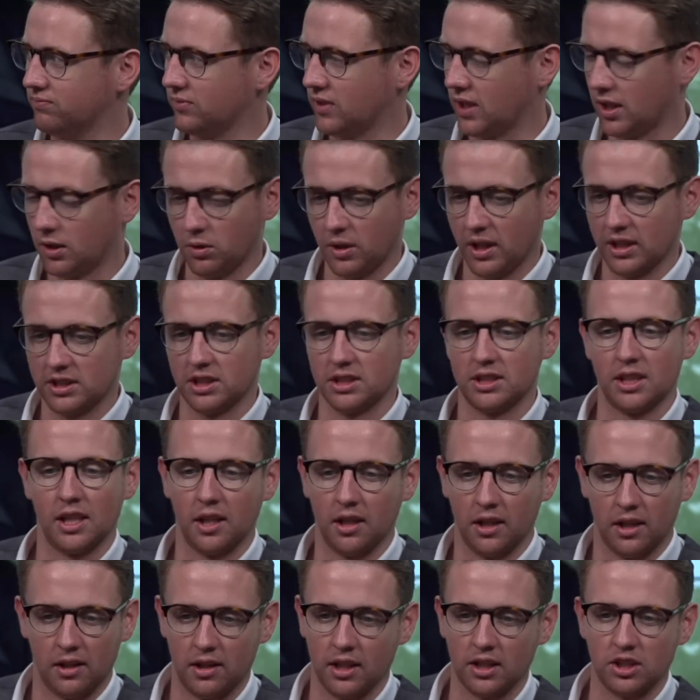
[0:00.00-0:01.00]
I don't
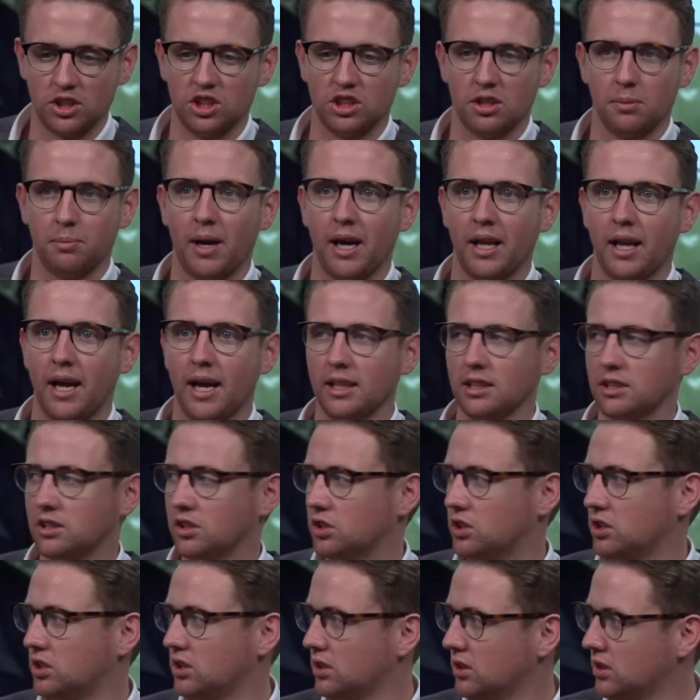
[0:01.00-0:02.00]
necessarily think she's a bad actress.